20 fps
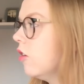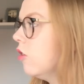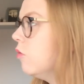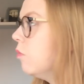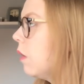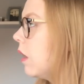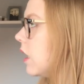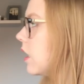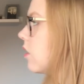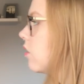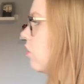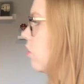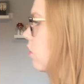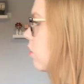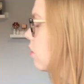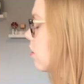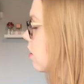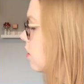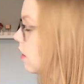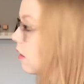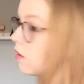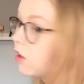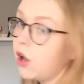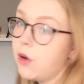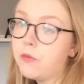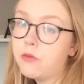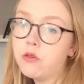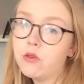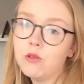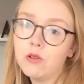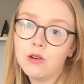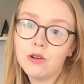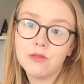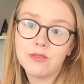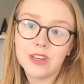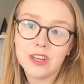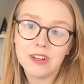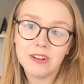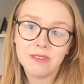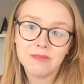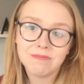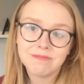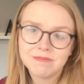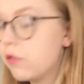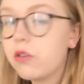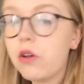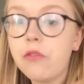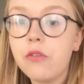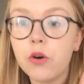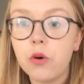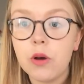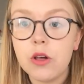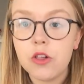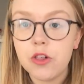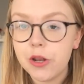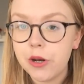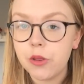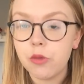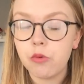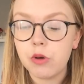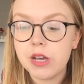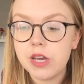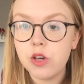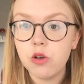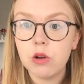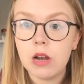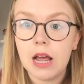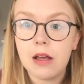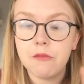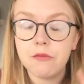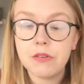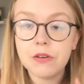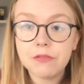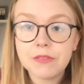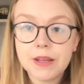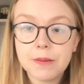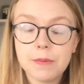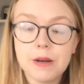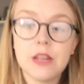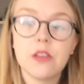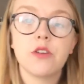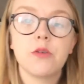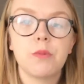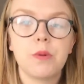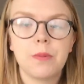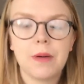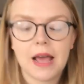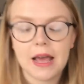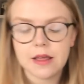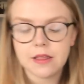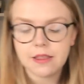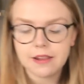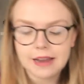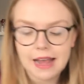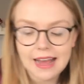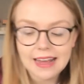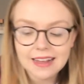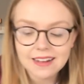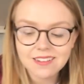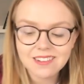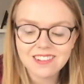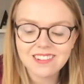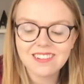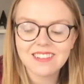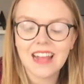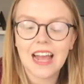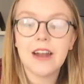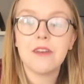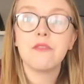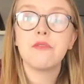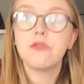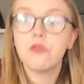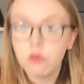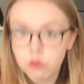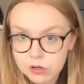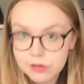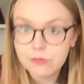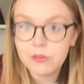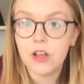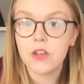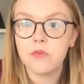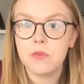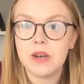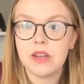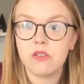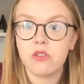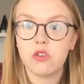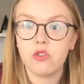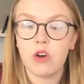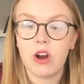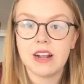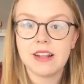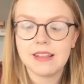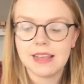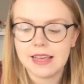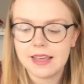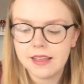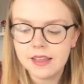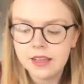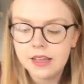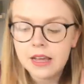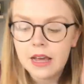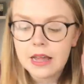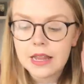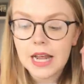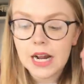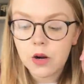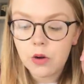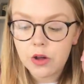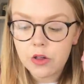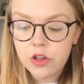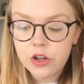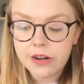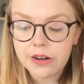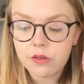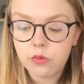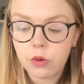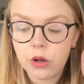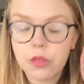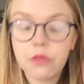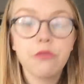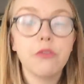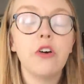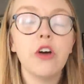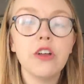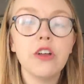Oh my god, there's hope for all of you. So for question 3, you'll have 15 minutes to prepare the texts and 45 minutes to write it. That question is worth